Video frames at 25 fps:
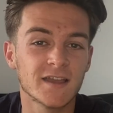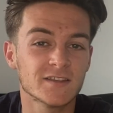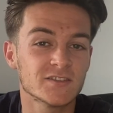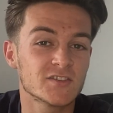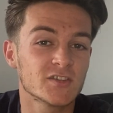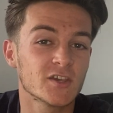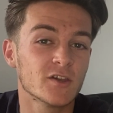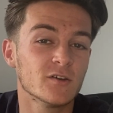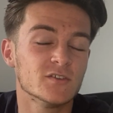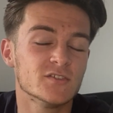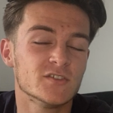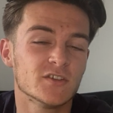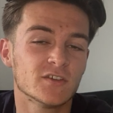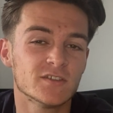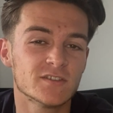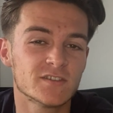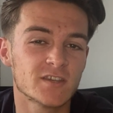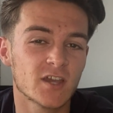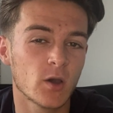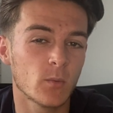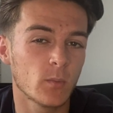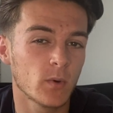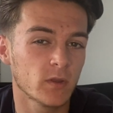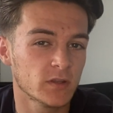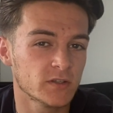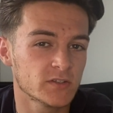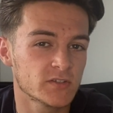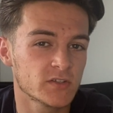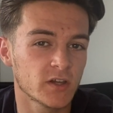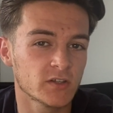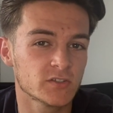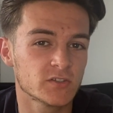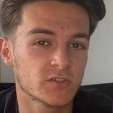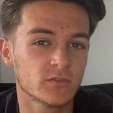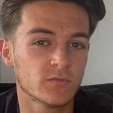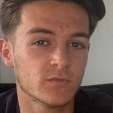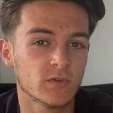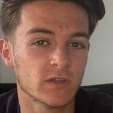so as you can tell by the
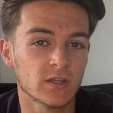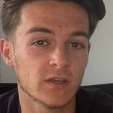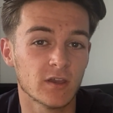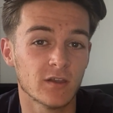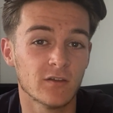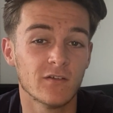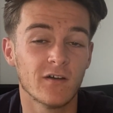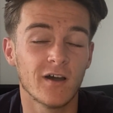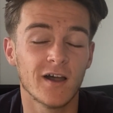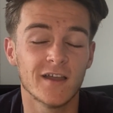title of the video,